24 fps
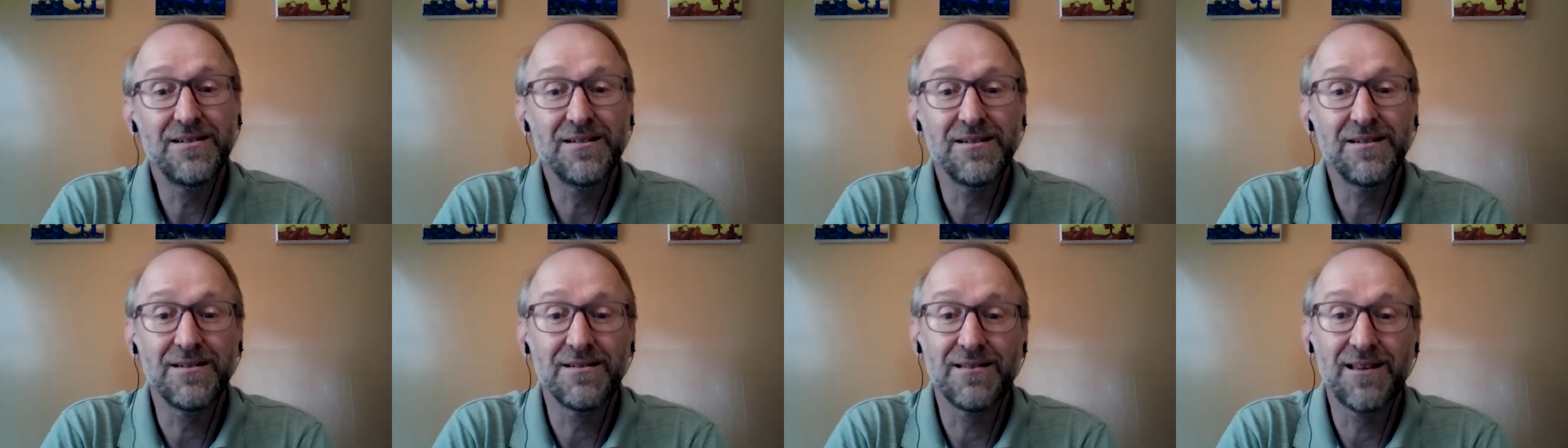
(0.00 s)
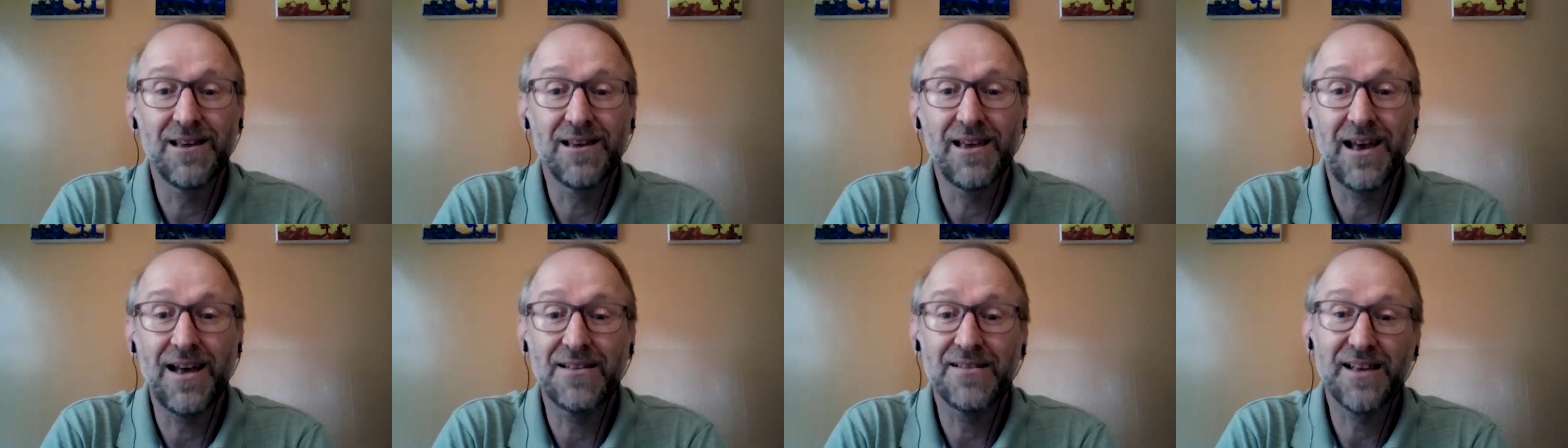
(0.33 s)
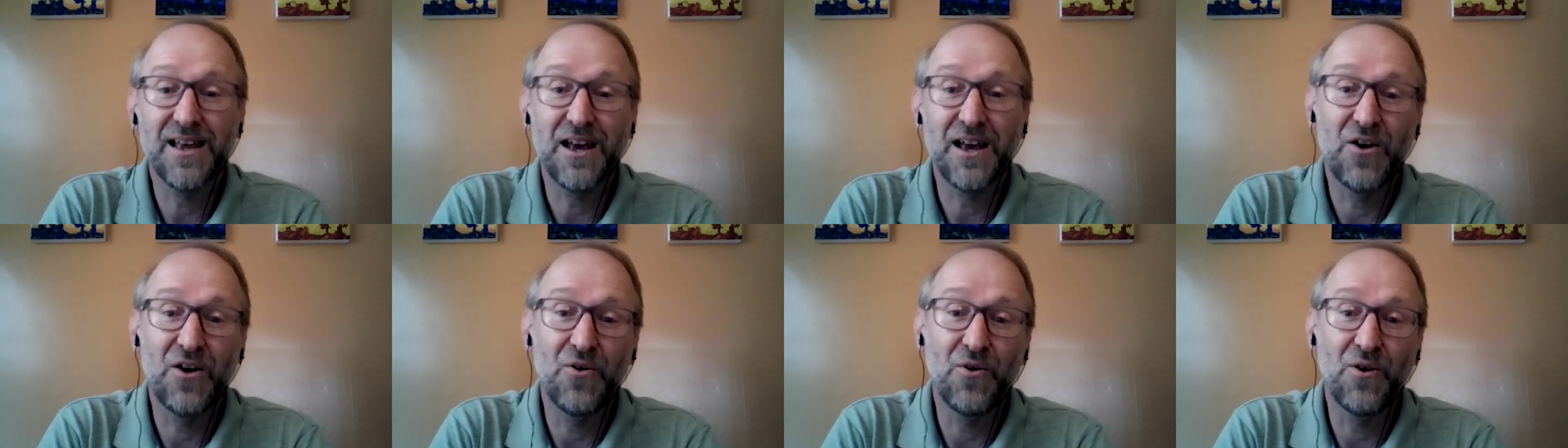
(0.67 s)
And they ask,
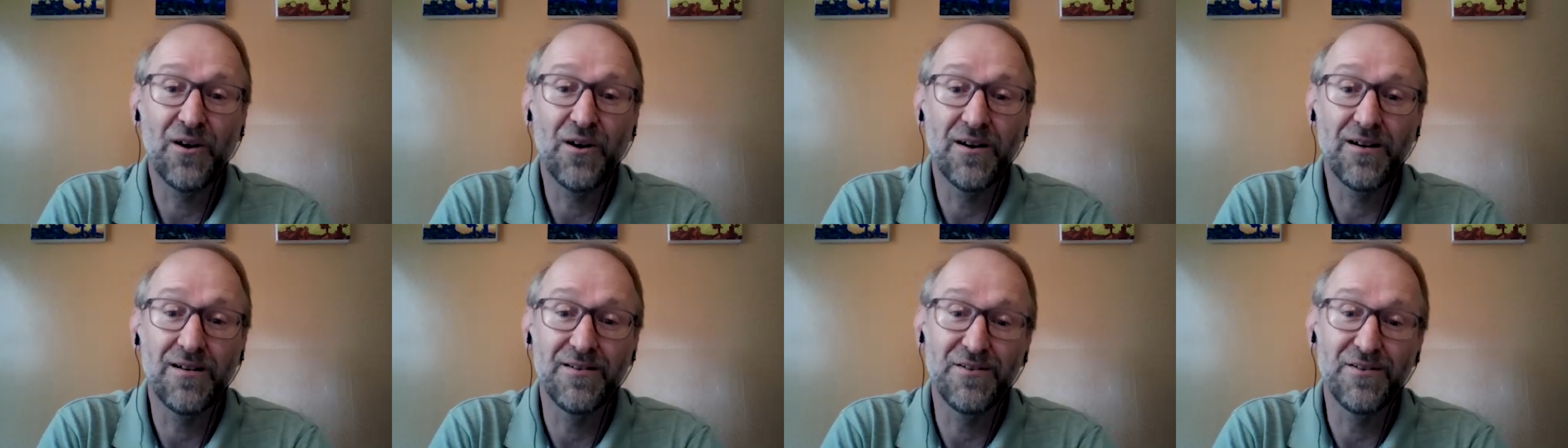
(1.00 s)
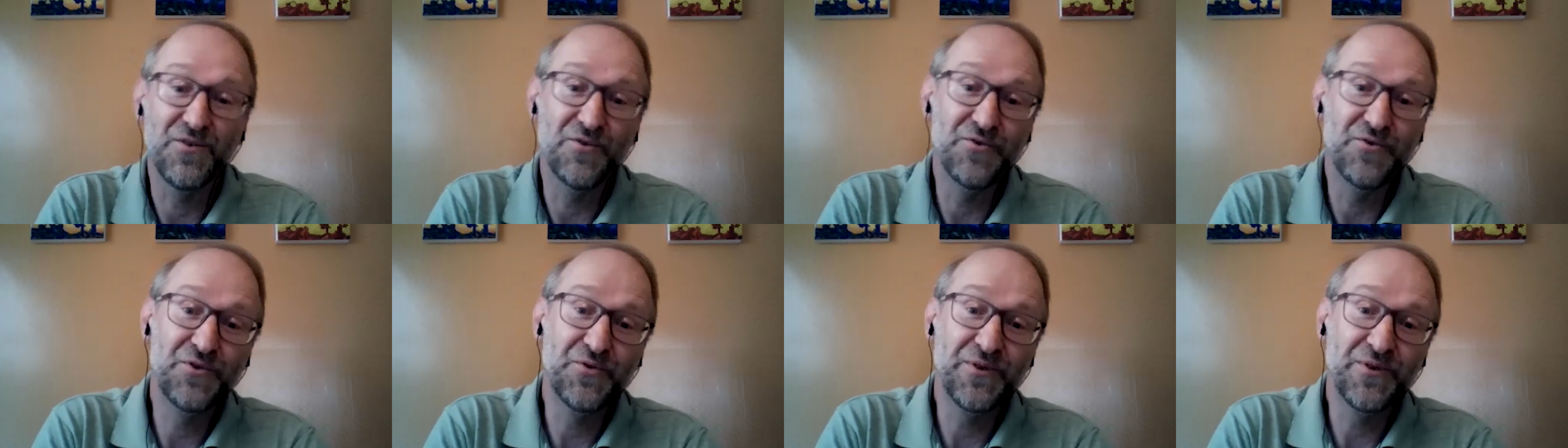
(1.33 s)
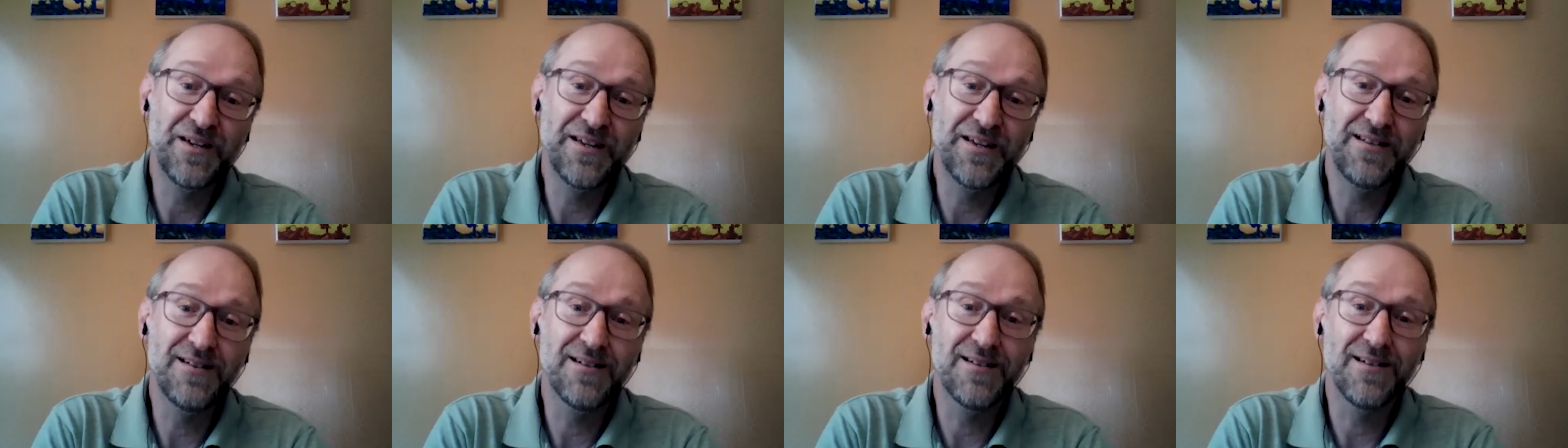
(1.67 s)
how are you
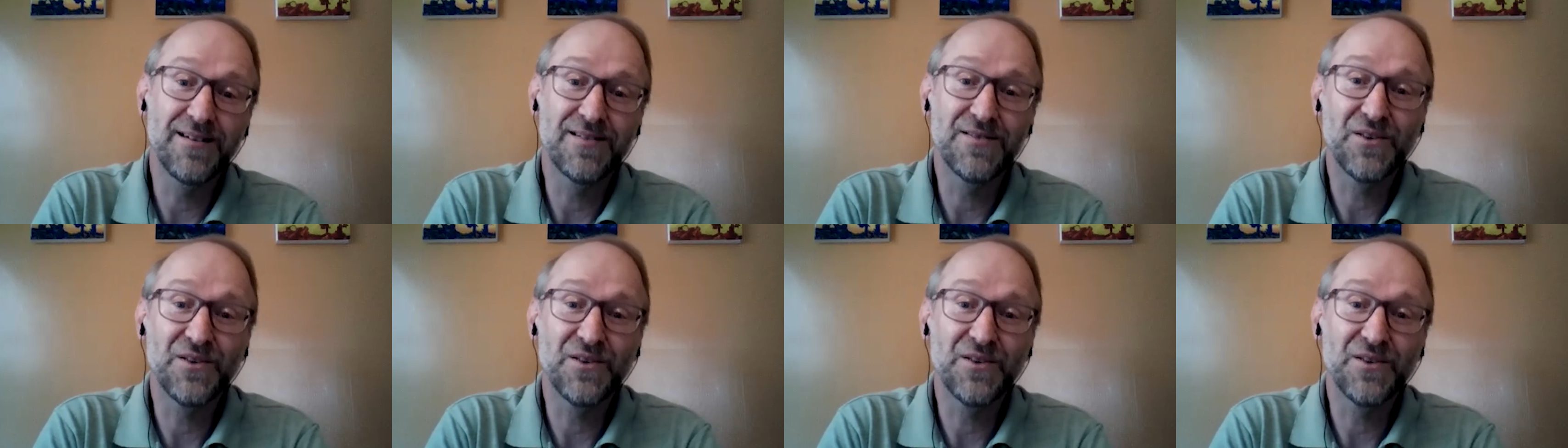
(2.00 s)
doing?